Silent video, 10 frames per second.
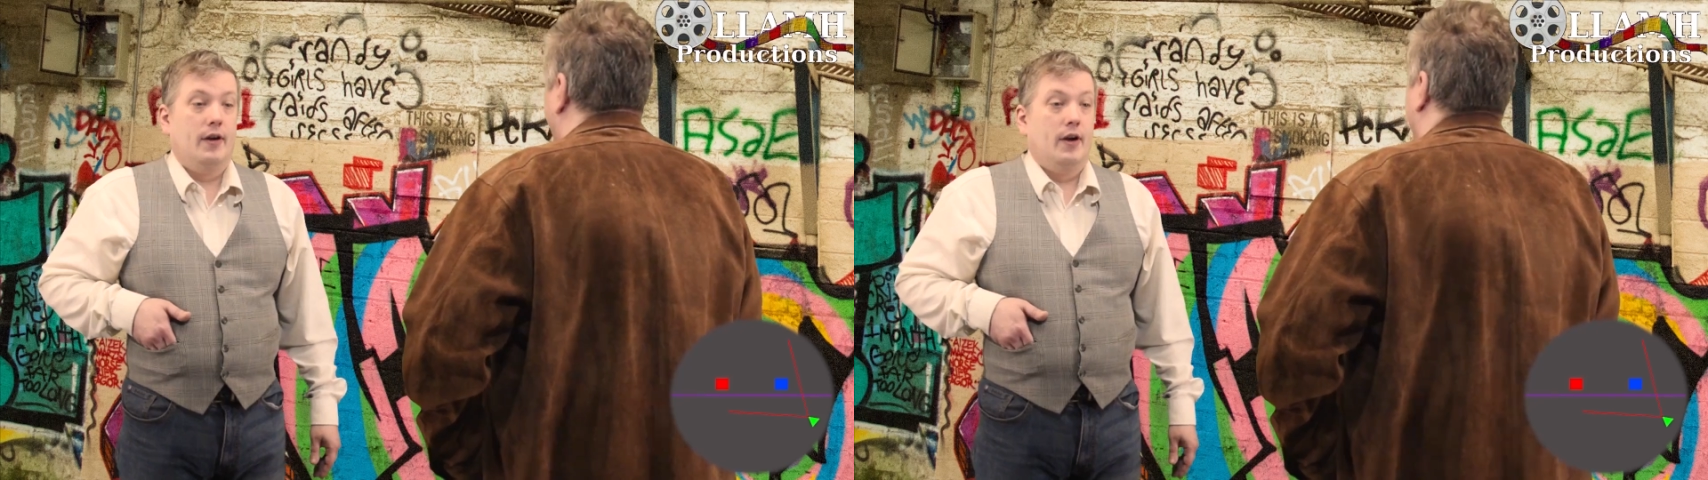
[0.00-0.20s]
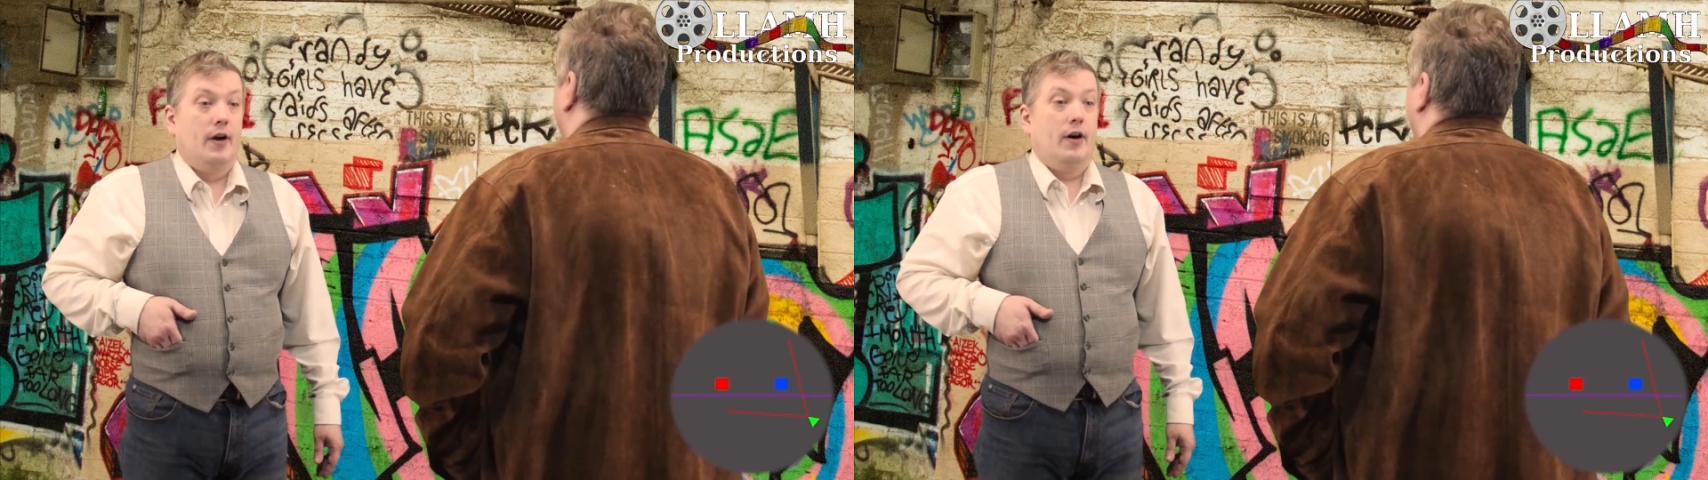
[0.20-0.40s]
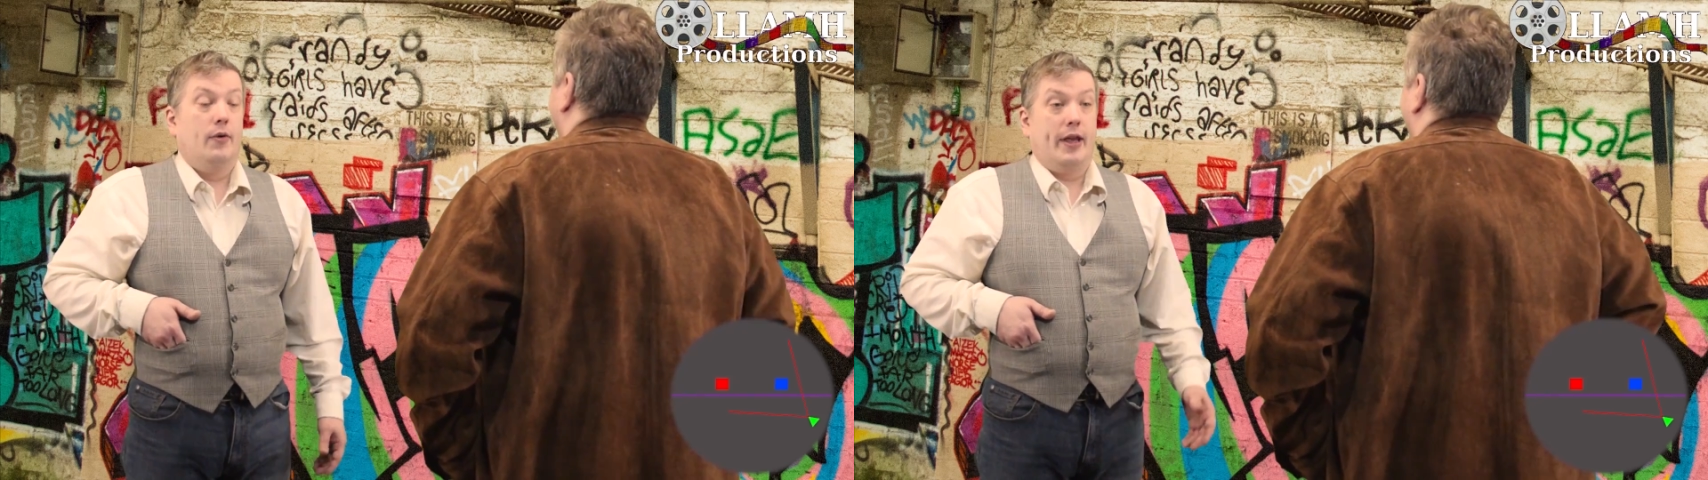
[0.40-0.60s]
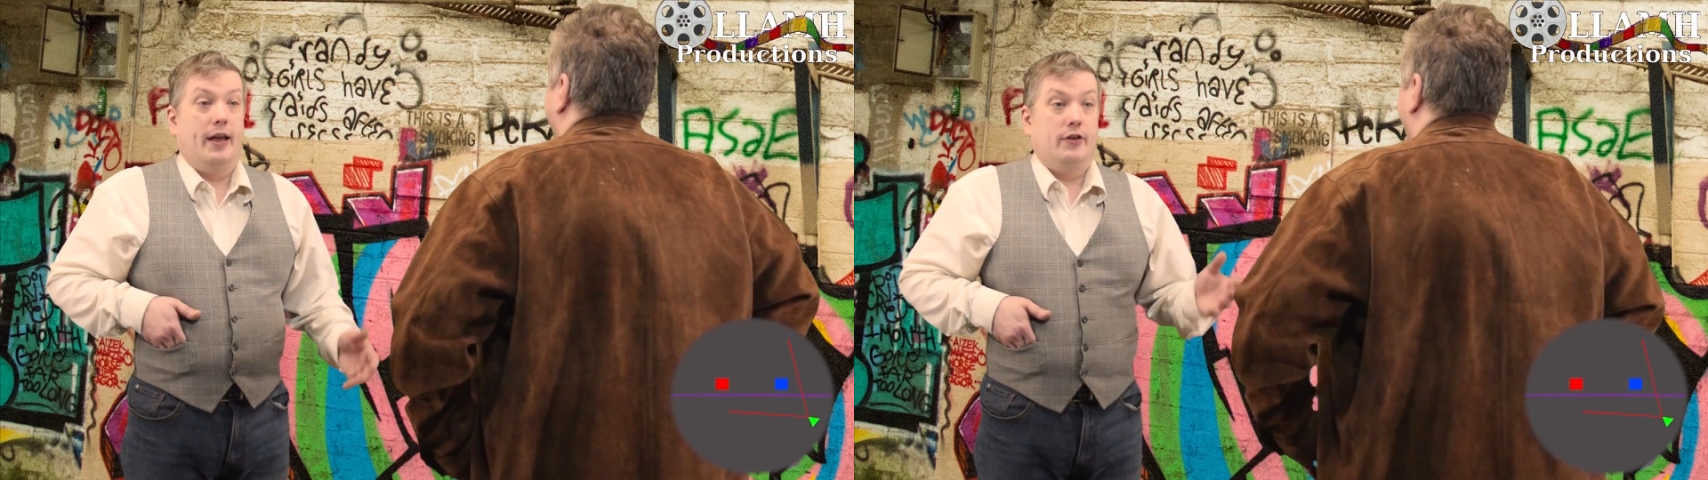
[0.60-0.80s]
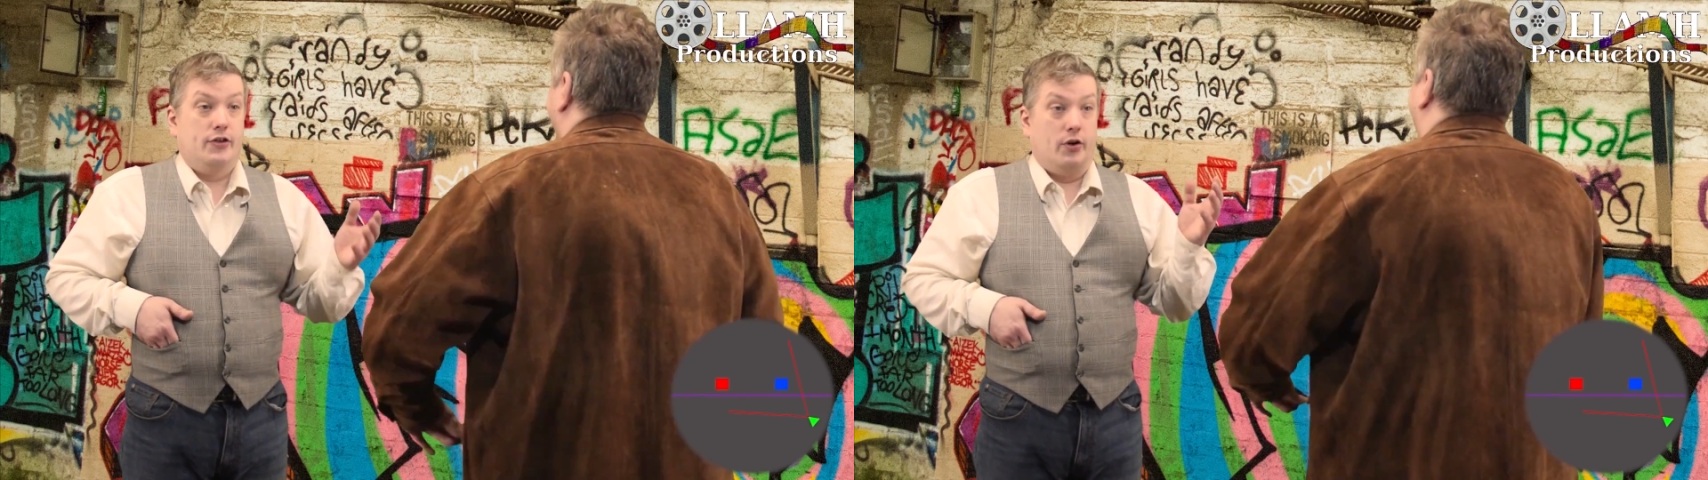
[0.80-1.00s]
But when
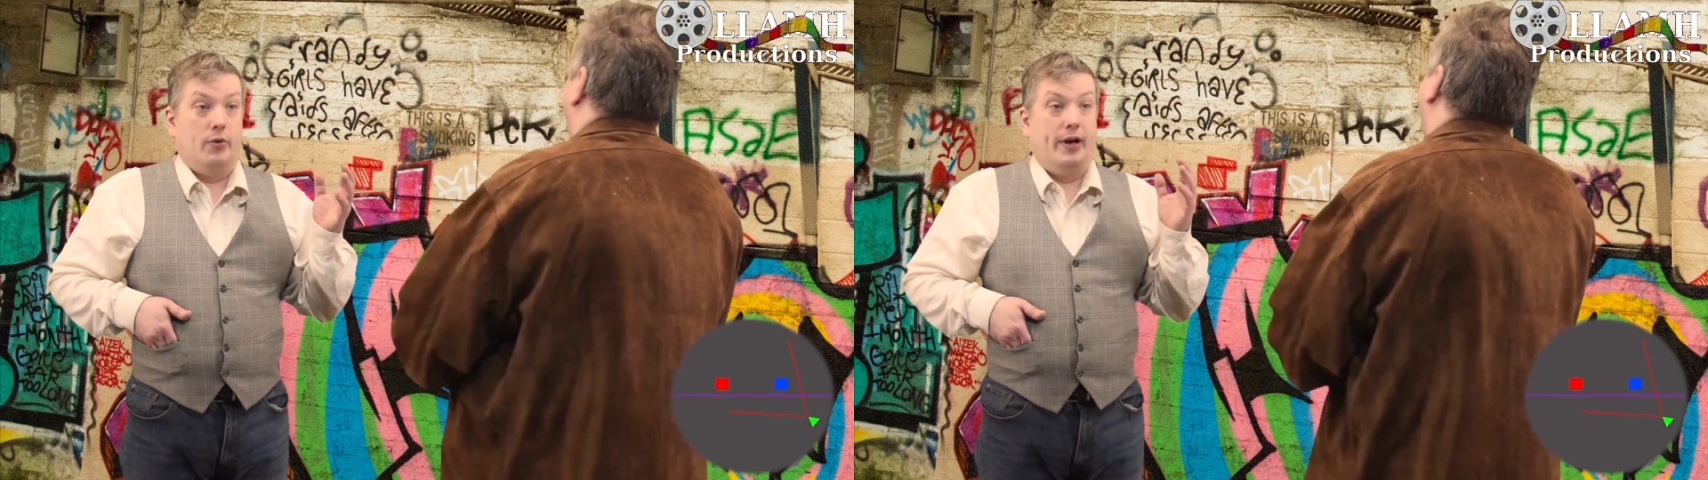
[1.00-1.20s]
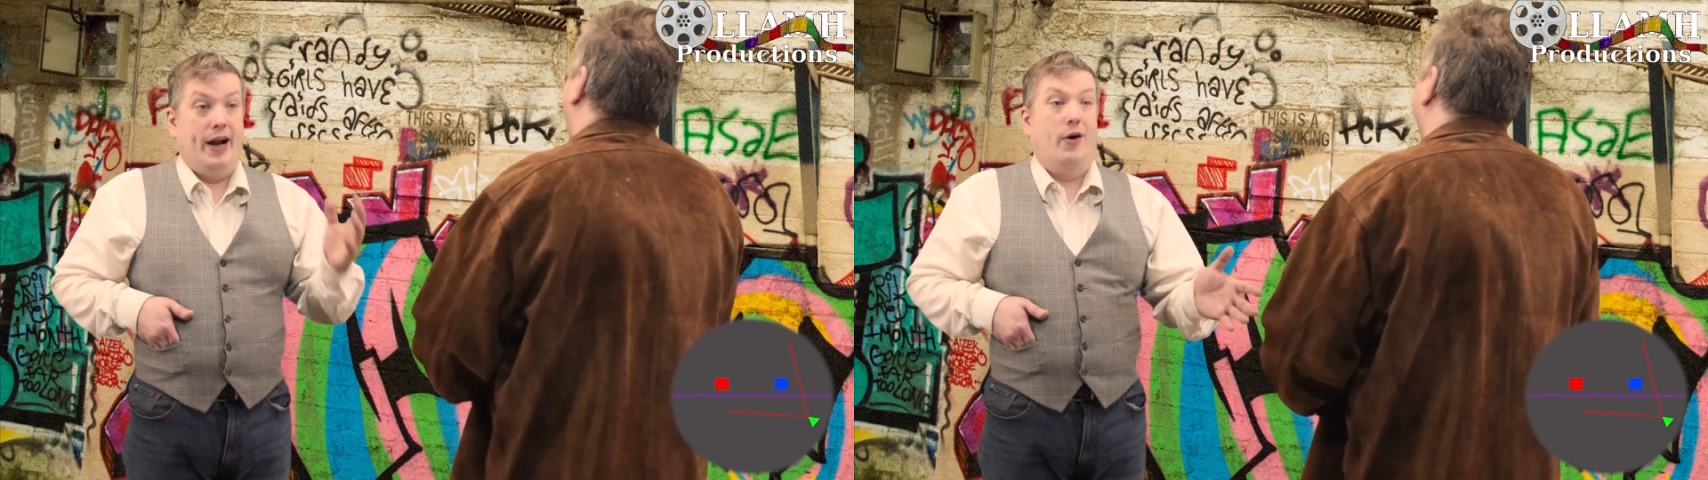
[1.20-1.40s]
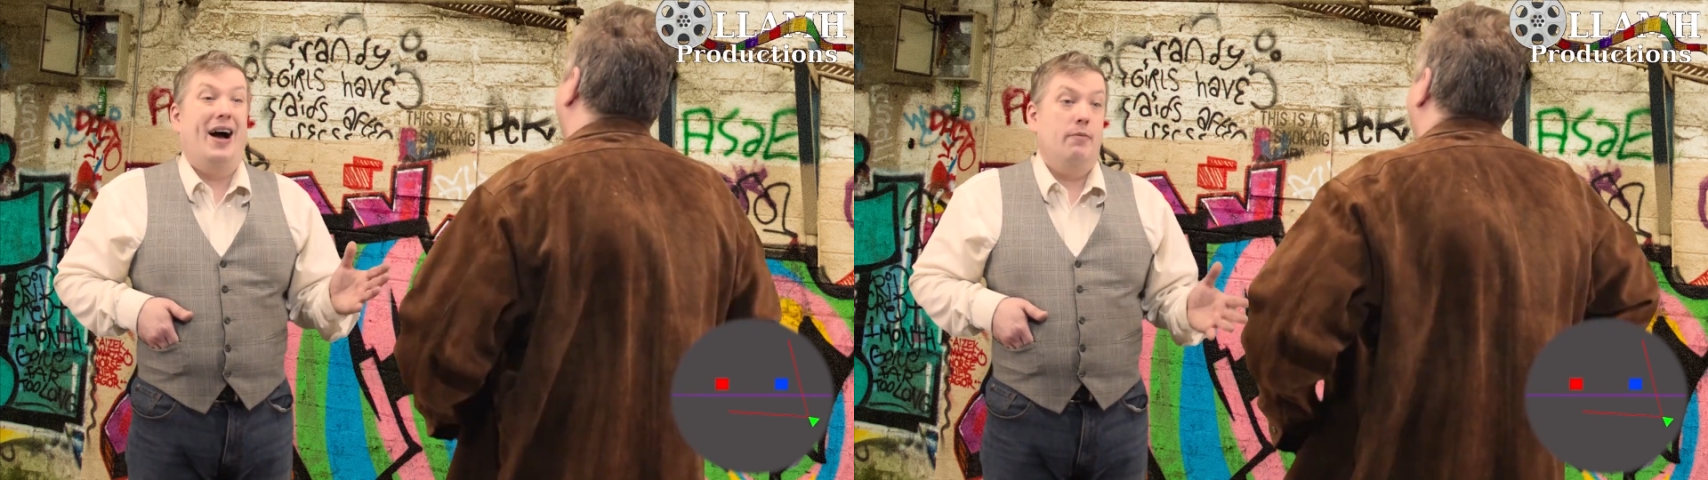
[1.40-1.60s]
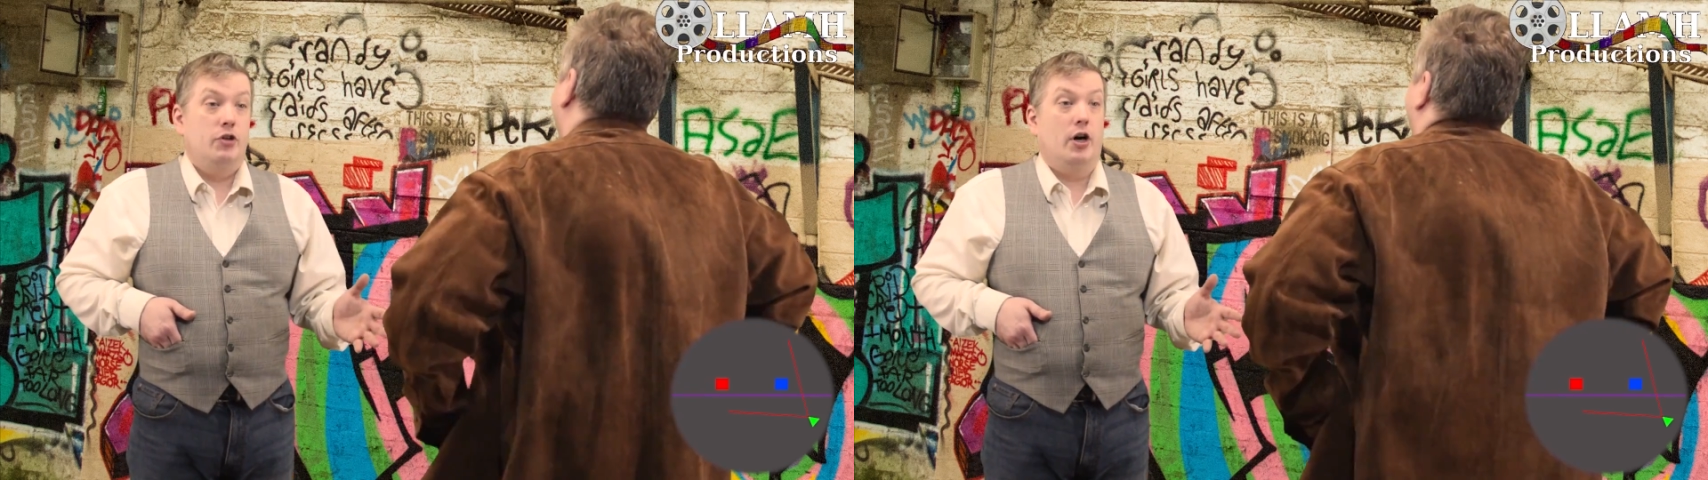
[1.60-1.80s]
actor A starts to